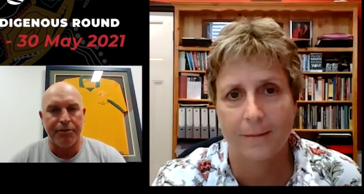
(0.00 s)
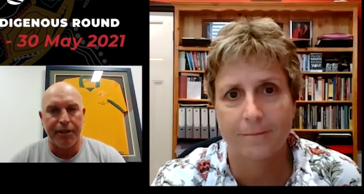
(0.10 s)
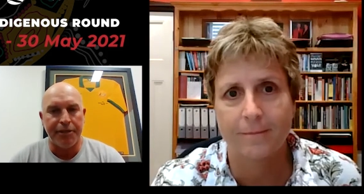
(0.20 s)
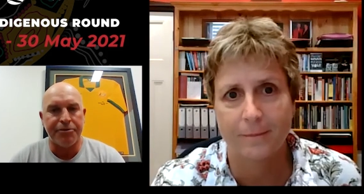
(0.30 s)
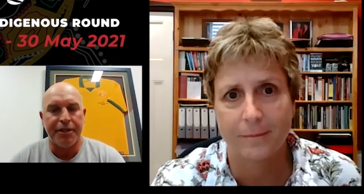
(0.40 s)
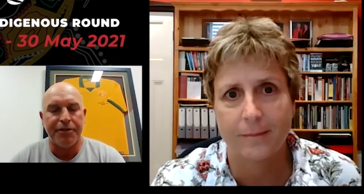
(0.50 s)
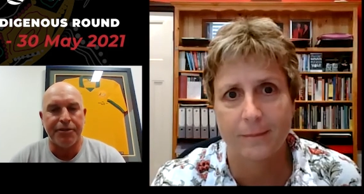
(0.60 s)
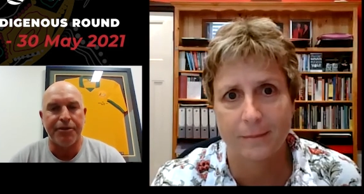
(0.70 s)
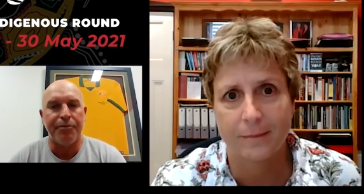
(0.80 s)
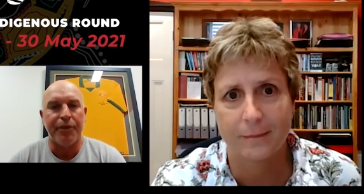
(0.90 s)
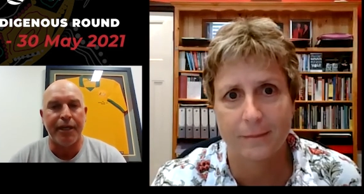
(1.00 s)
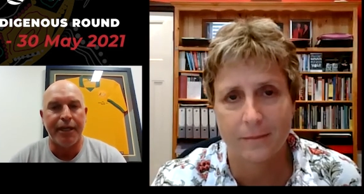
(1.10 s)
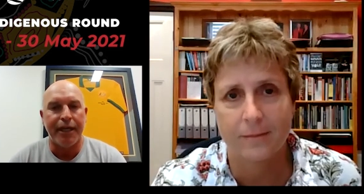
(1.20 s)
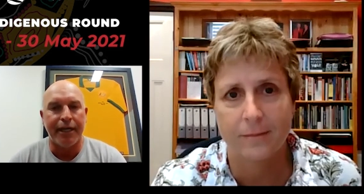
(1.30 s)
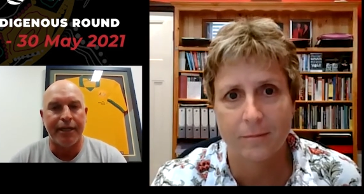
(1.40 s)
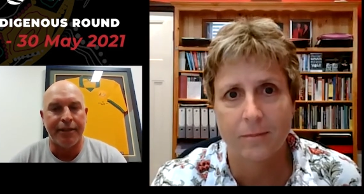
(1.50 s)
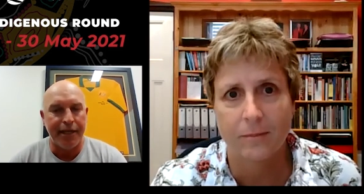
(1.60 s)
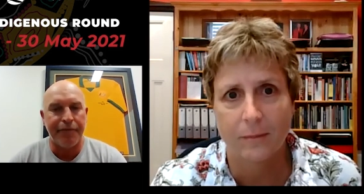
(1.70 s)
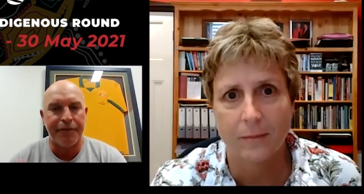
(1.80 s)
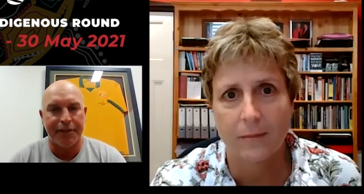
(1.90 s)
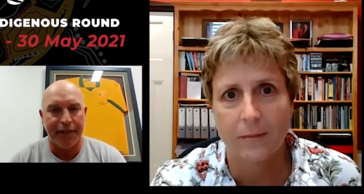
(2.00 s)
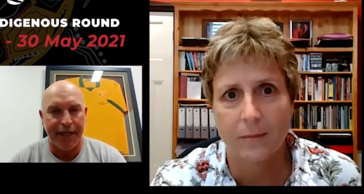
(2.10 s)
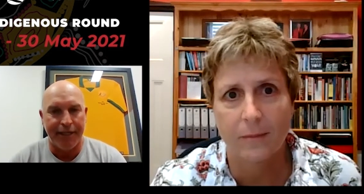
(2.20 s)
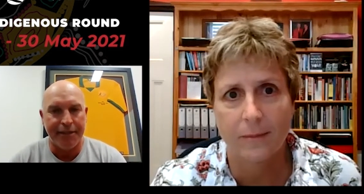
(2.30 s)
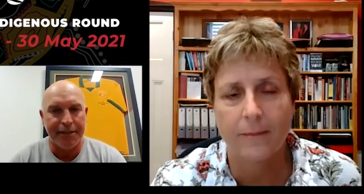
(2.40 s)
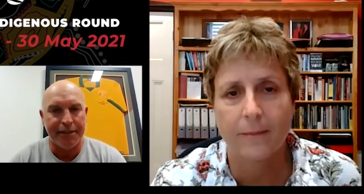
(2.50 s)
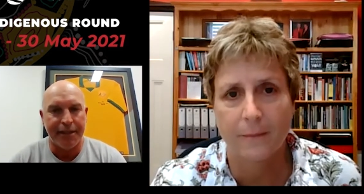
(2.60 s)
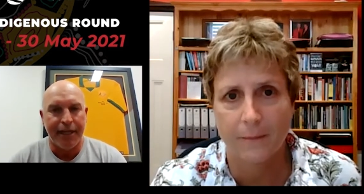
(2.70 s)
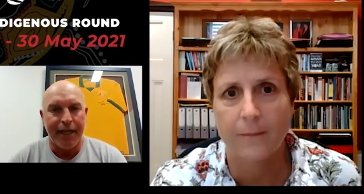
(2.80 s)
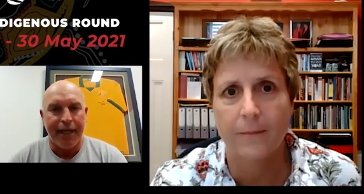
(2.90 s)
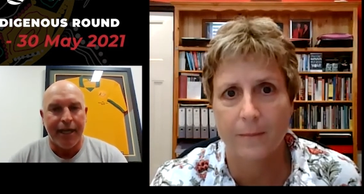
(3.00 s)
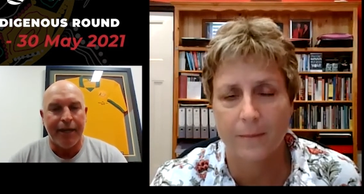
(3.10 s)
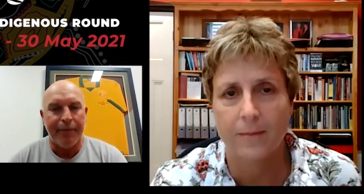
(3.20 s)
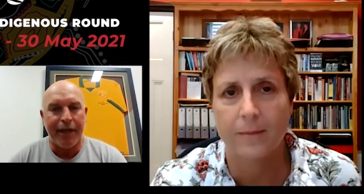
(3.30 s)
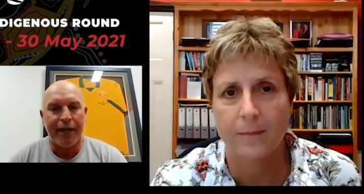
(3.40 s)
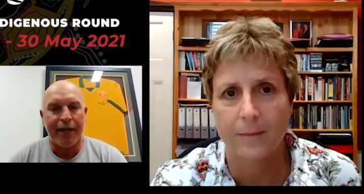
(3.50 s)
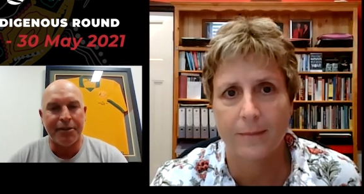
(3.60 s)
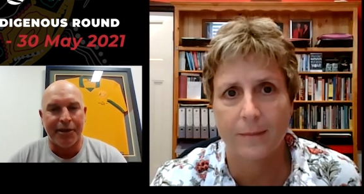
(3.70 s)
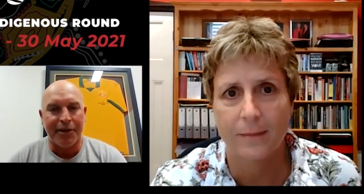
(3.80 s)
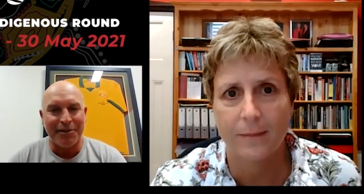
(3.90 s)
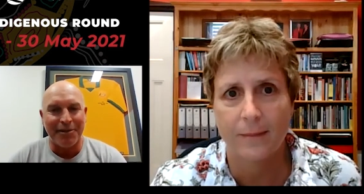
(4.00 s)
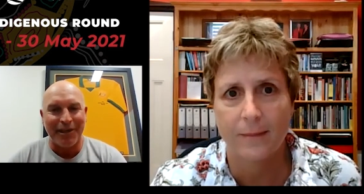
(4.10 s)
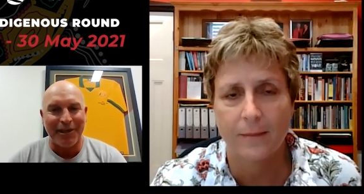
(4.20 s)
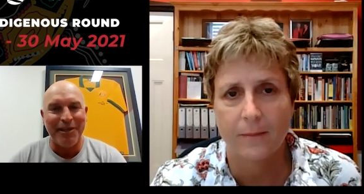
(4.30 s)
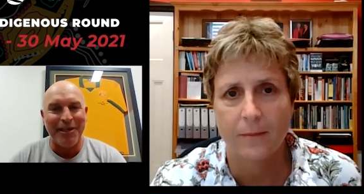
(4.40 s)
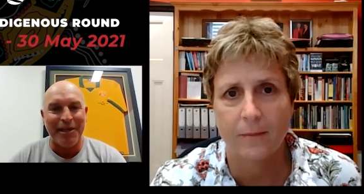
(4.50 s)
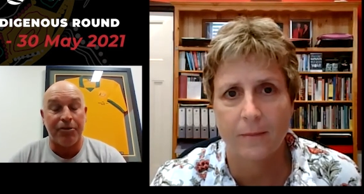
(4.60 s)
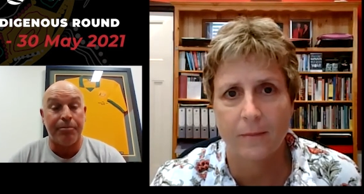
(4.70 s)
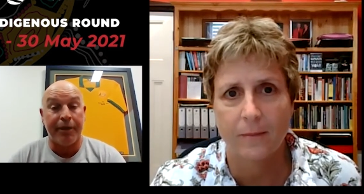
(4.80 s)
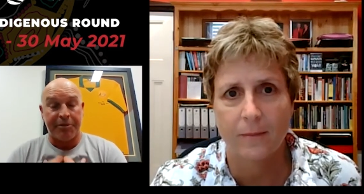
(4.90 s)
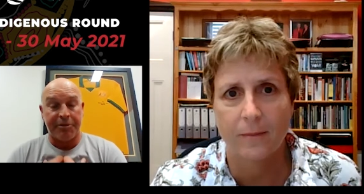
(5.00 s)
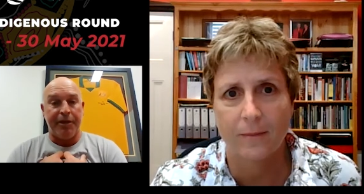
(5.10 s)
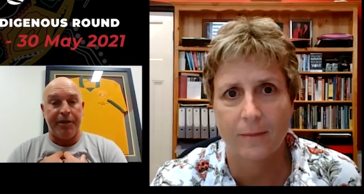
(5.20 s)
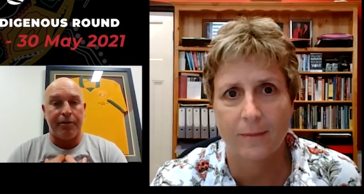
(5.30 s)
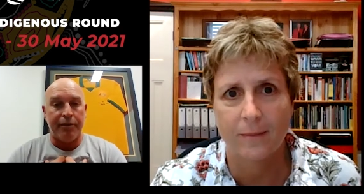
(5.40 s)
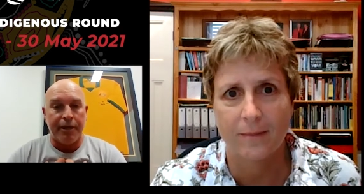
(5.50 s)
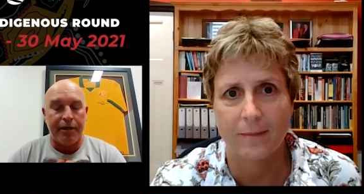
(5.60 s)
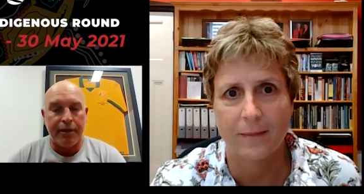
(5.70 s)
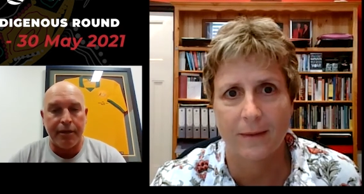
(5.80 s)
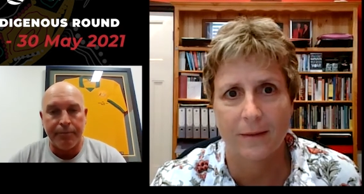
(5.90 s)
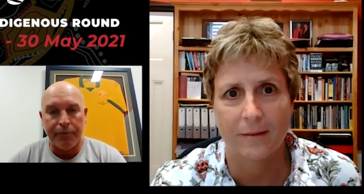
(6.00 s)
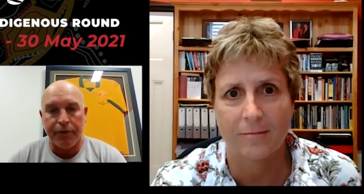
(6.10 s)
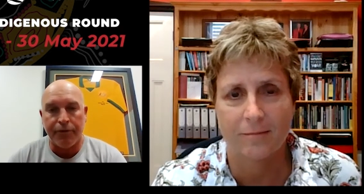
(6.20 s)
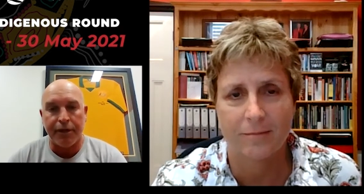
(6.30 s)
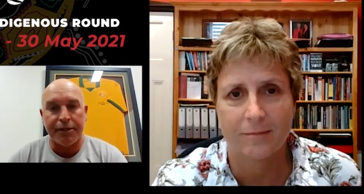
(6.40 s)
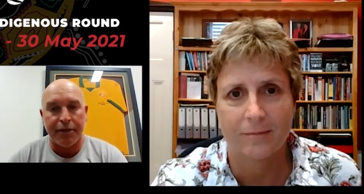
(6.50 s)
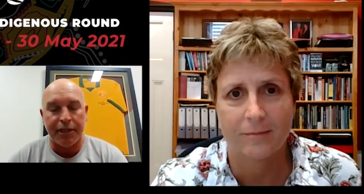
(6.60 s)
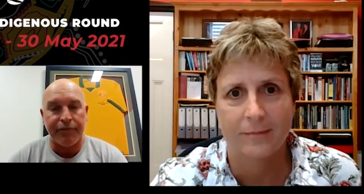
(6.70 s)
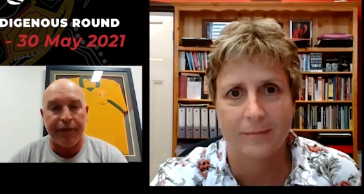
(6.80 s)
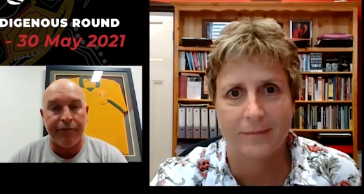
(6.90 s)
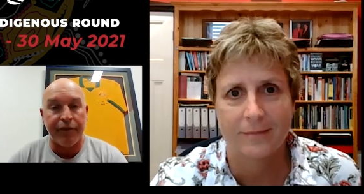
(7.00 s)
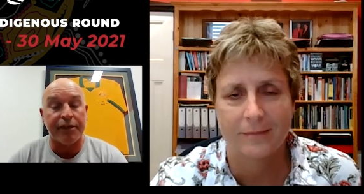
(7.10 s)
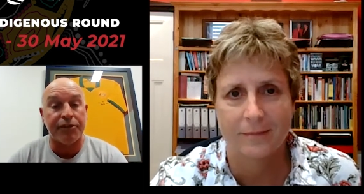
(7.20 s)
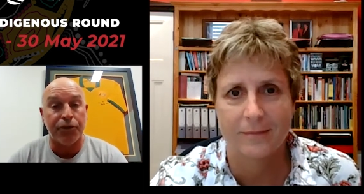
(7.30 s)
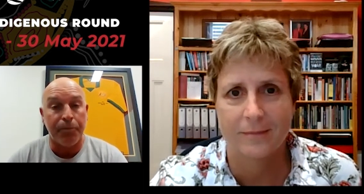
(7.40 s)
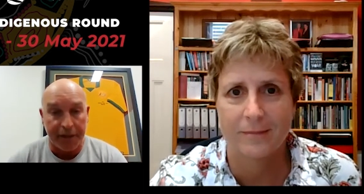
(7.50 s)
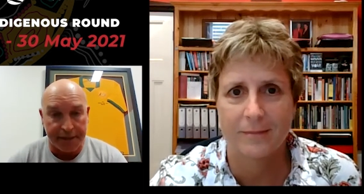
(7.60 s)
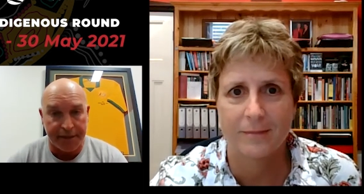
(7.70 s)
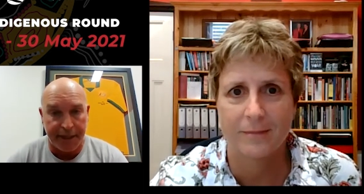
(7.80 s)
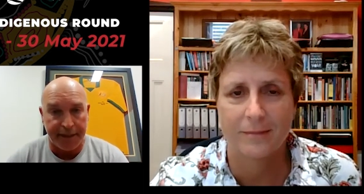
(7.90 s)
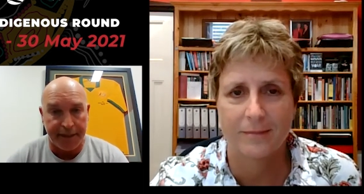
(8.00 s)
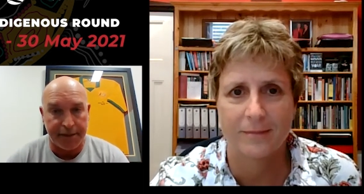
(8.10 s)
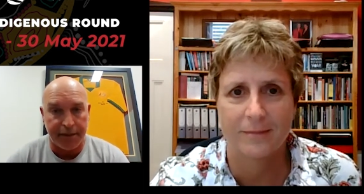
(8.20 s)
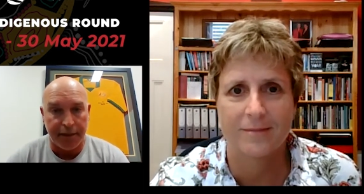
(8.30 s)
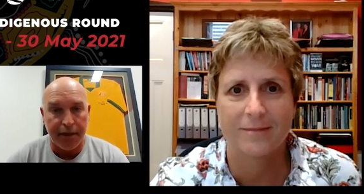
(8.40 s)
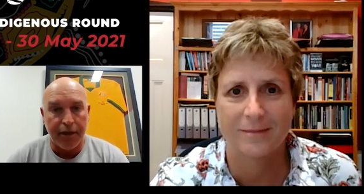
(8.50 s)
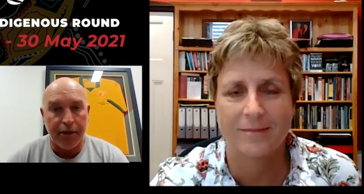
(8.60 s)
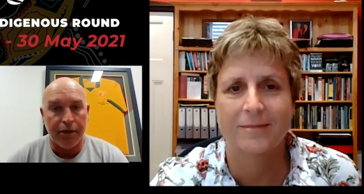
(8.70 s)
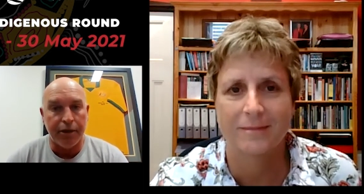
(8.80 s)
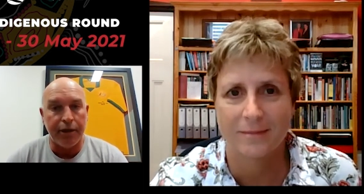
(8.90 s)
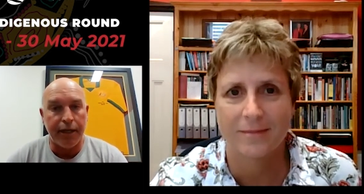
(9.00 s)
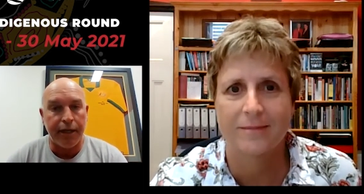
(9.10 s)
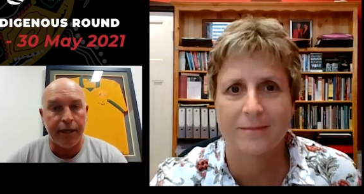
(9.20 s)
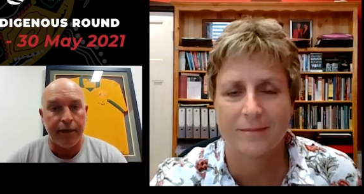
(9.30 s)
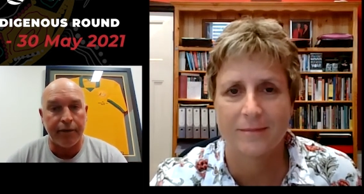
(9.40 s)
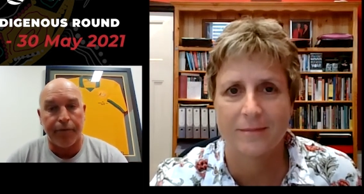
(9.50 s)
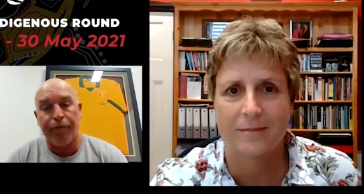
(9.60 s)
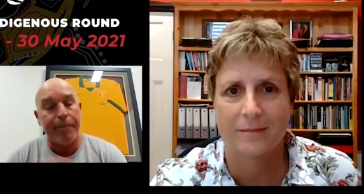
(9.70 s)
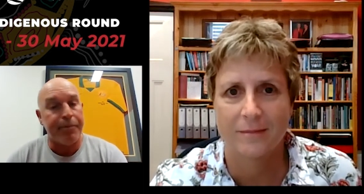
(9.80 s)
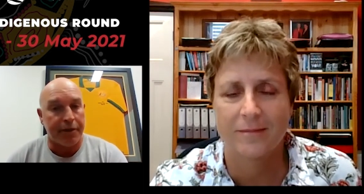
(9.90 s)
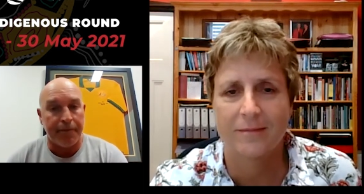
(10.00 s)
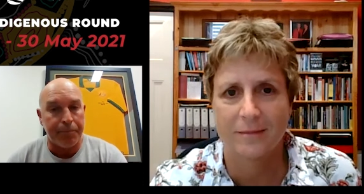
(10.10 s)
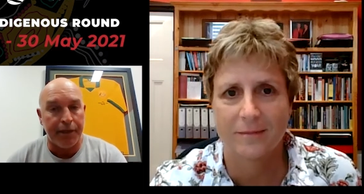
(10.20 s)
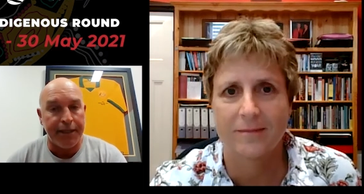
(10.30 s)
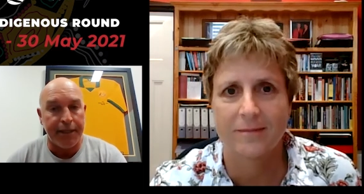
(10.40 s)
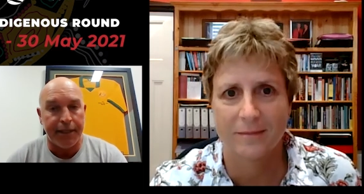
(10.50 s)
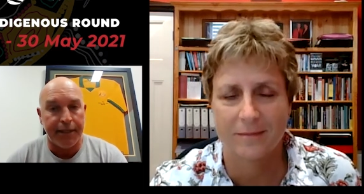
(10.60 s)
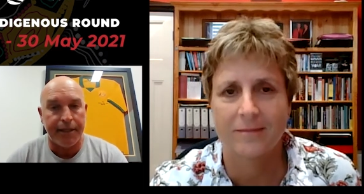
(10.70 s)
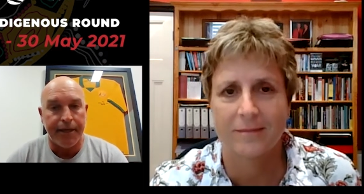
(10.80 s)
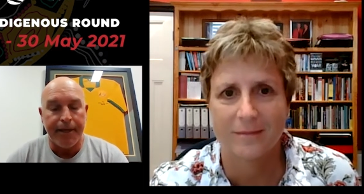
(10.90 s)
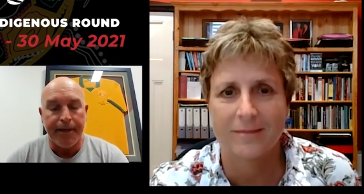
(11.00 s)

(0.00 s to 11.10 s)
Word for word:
Speaker 1: used a really interesting term there, uh, deficit lens. Um, outsiders like me could perhaps be con- uh, um, criticised for having a surplus lens on eh, to flip it completely that